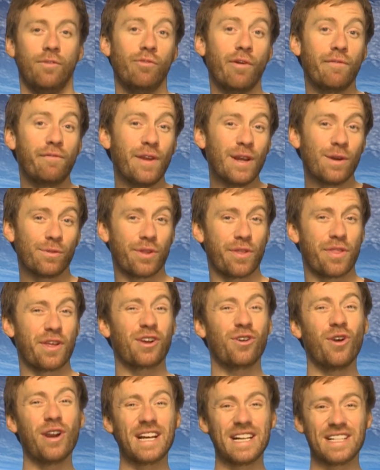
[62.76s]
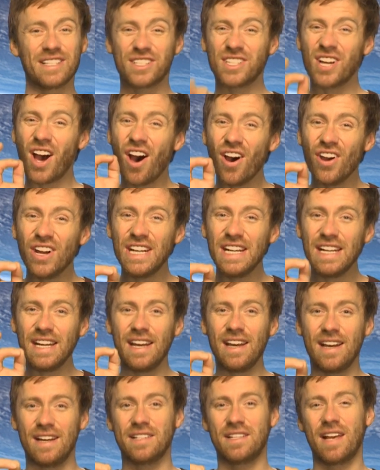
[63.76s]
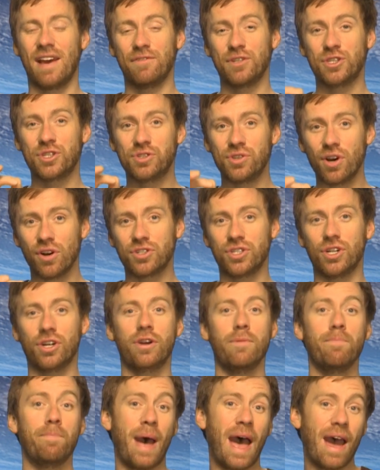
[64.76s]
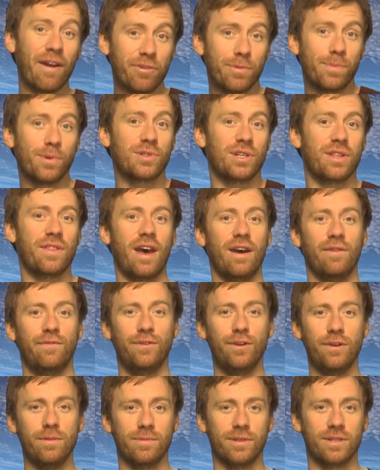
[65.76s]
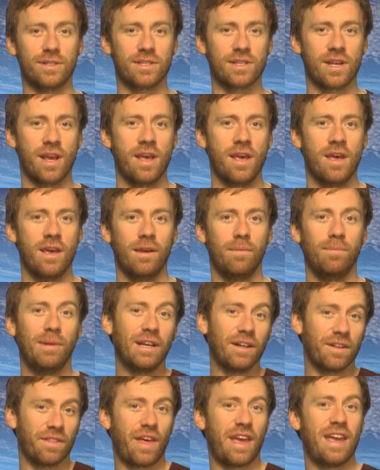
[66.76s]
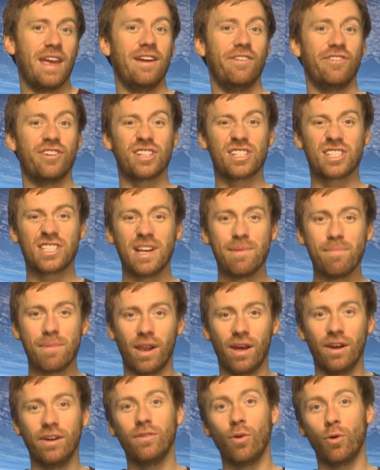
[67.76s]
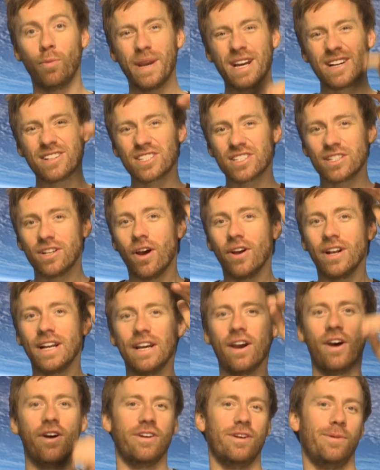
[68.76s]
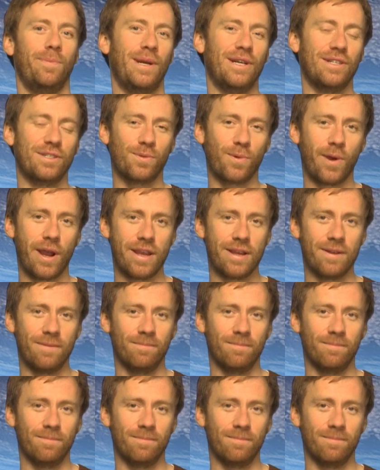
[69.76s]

revealed that the cricket's tiny ears have a structure comparable to that of humans, meaning that they hear in a similar, albeit slightly higher pitched way.